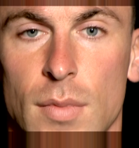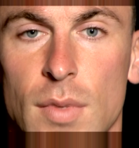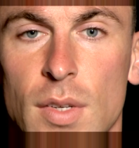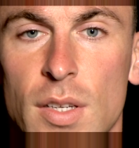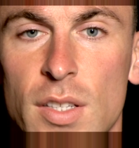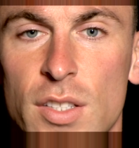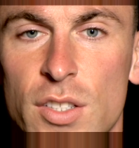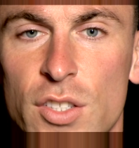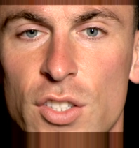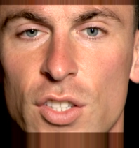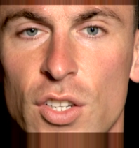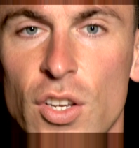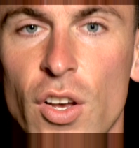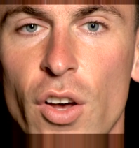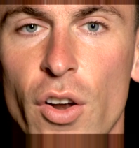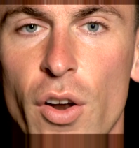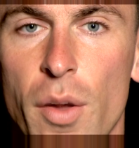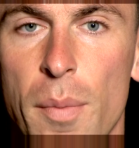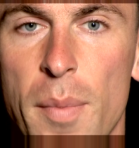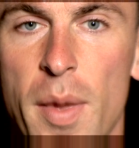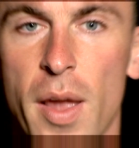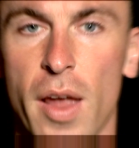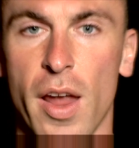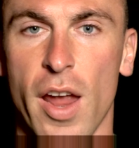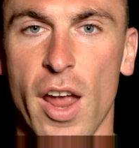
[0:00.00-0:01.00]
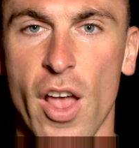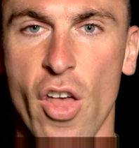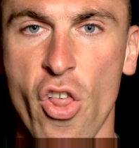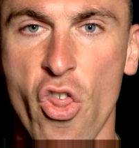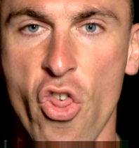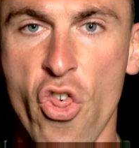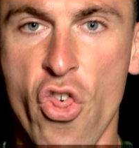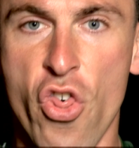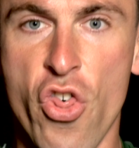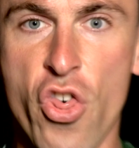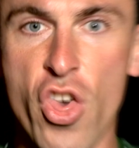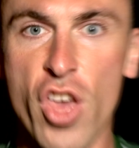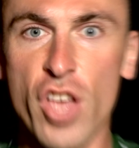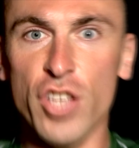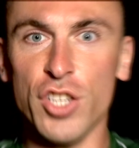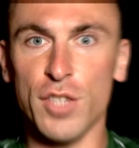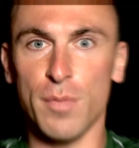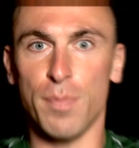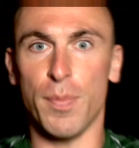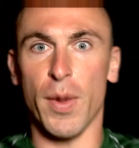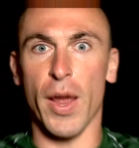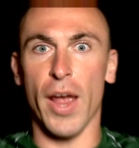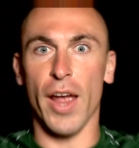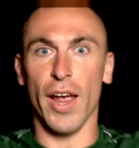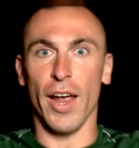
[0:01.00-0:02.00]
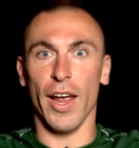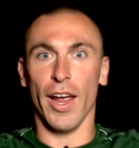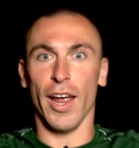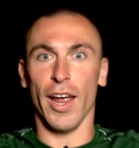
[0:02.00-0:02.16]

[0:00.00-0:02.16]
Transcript: It's gonna be this big.